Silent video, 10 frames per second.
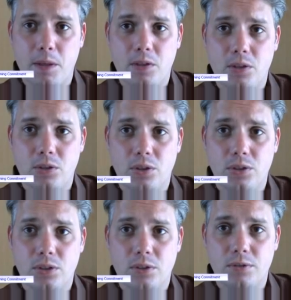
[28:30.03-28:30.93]
to your
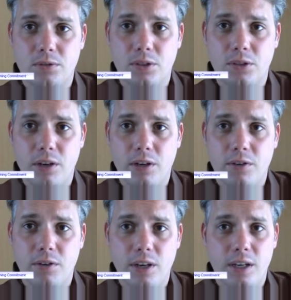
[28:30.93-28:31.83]
choice of red or
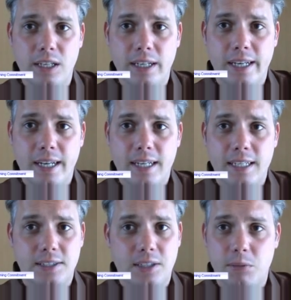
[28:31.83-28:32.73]
green,
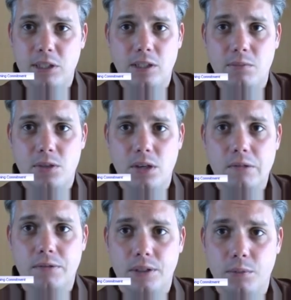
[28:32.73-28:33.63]
he's committed
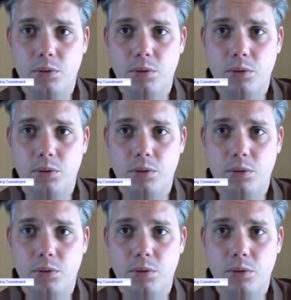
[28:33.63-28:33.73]
himself and the